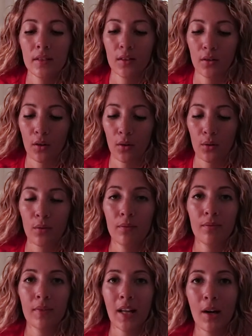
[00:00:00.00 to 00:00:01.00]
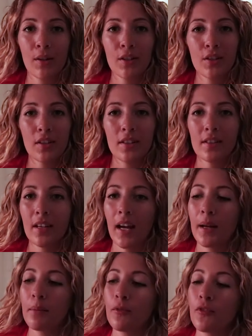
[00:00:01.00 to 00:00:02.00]
So now it's just
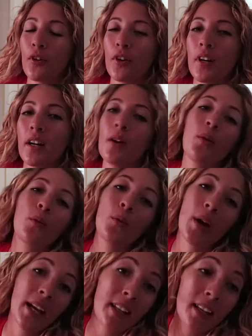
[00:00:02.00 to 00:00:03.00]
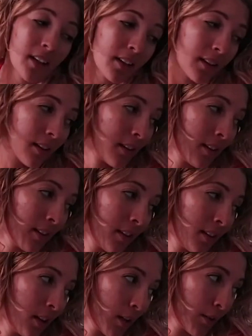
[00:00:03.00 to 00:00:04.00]
time for waiting
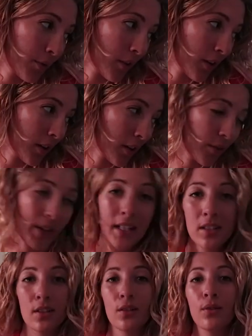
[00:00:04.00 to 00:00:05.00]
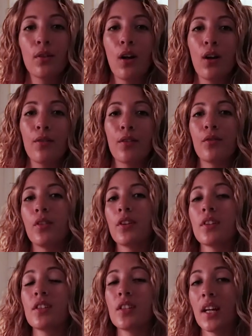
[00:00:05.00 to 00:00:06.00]
for the greens to cool off and for
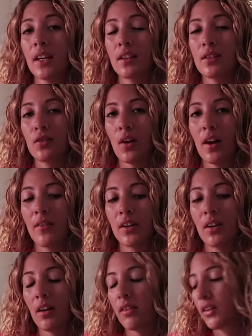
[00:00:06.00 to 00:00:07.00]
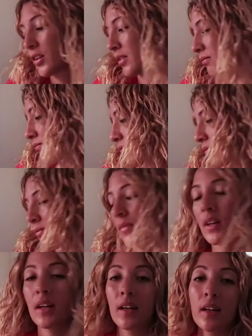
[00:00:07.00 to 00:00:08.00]
the chicken to have another
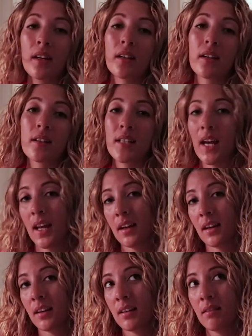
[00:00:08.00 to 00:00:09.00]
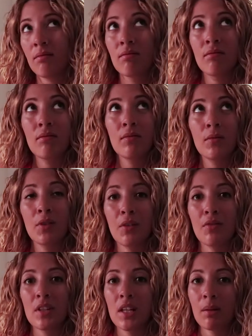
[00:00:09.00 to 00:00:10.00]
10
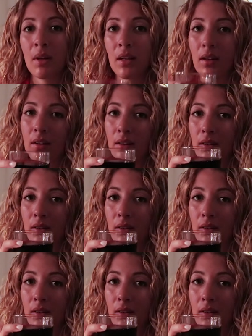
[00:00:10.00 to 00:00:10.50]
15 minutes.